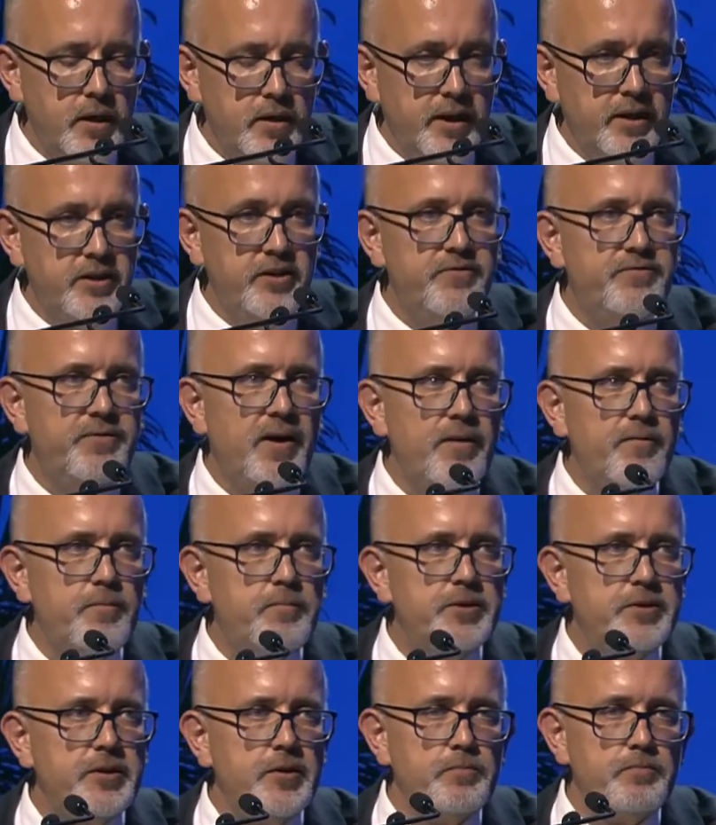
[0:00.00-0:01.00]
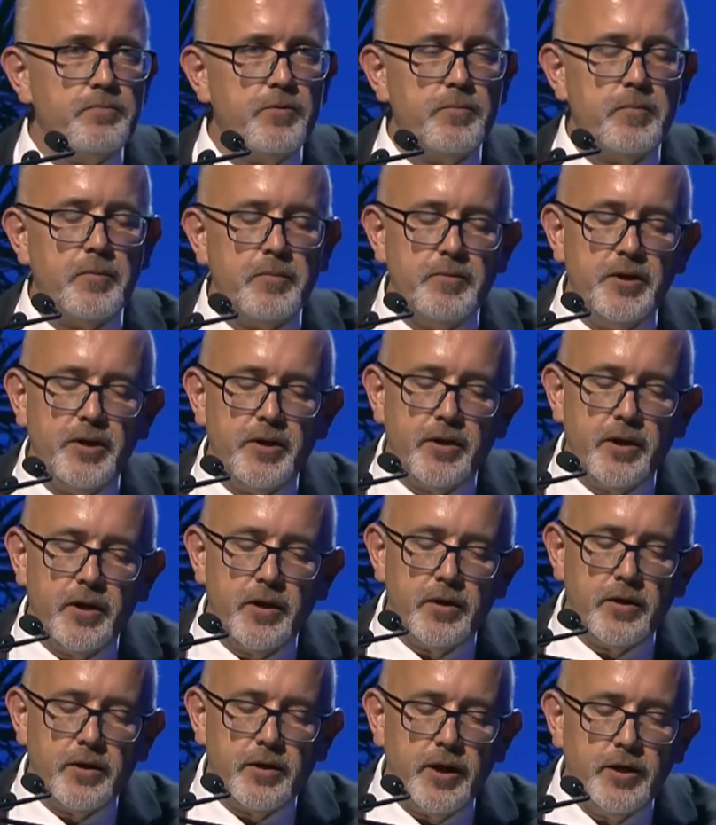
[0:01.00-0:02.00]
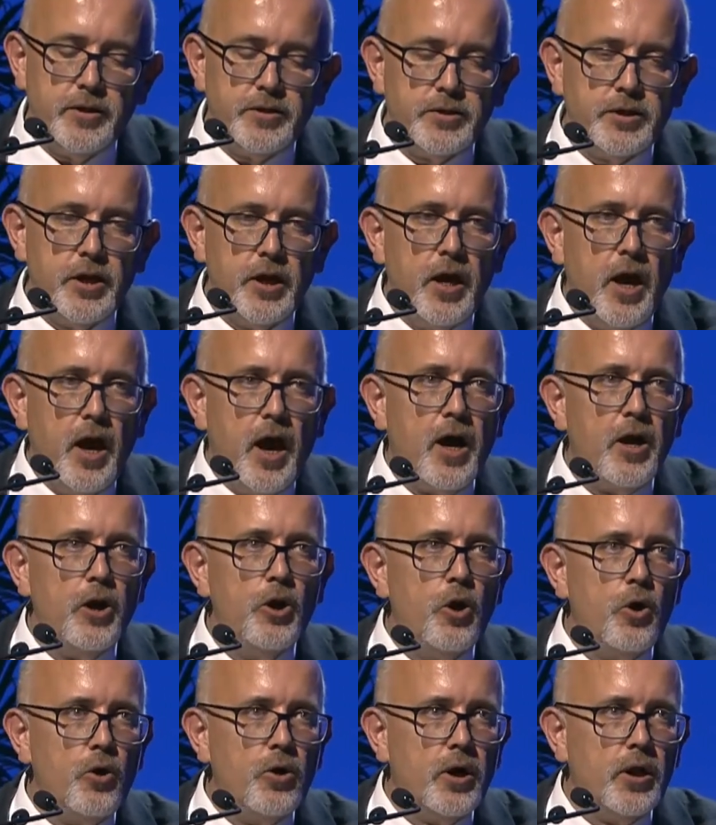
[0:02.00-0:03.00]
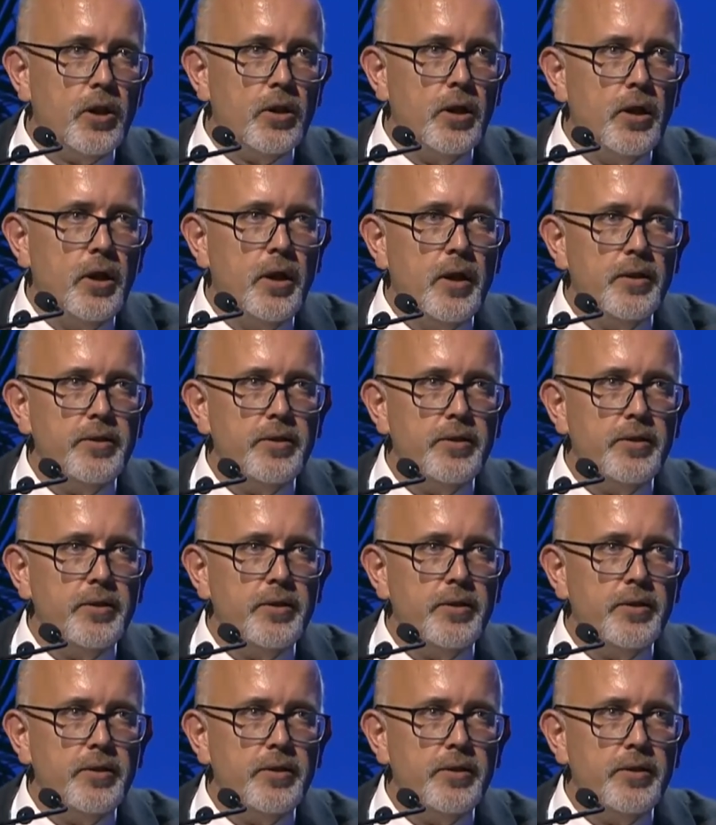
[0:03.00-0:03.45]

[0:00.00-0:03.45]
95% probably cases are local.